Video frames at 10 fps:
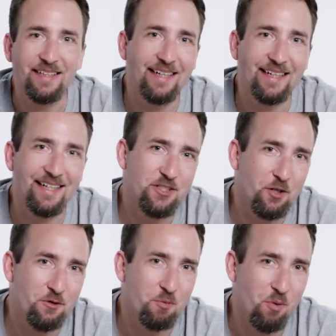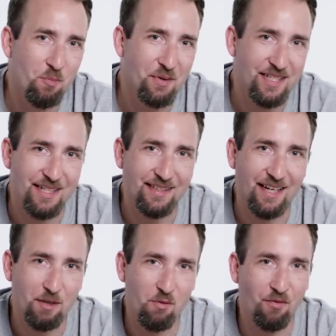It serves a purpose in
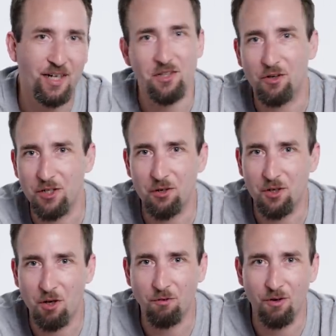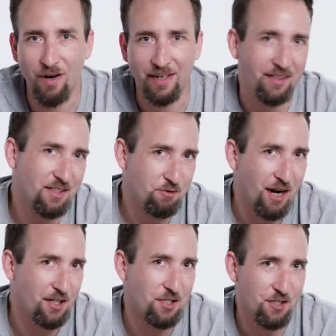that it provides audio cover and a
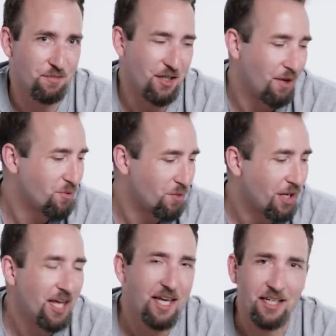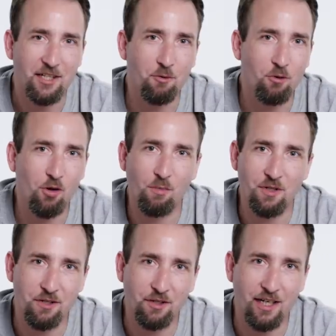distraction sometimes. But, you know, we're
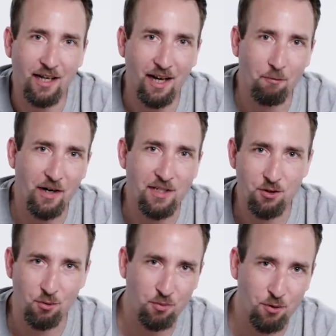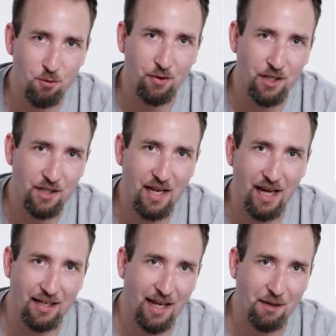always looking at ways to improve it
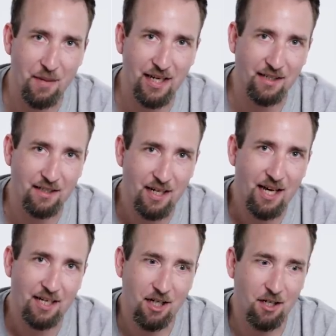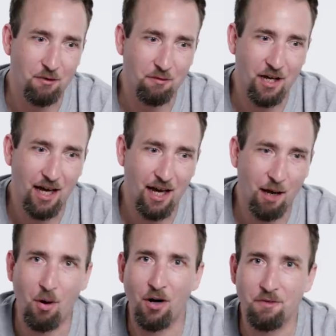and make it kind of
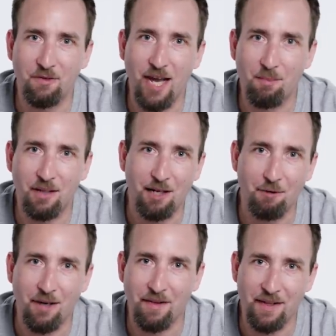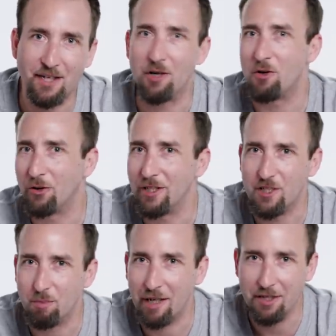a part of gameplay rather than an
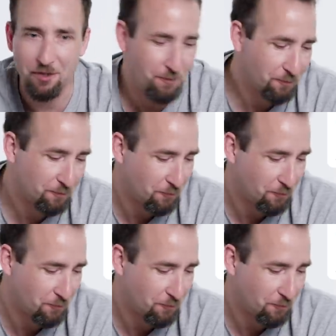annoyance to players.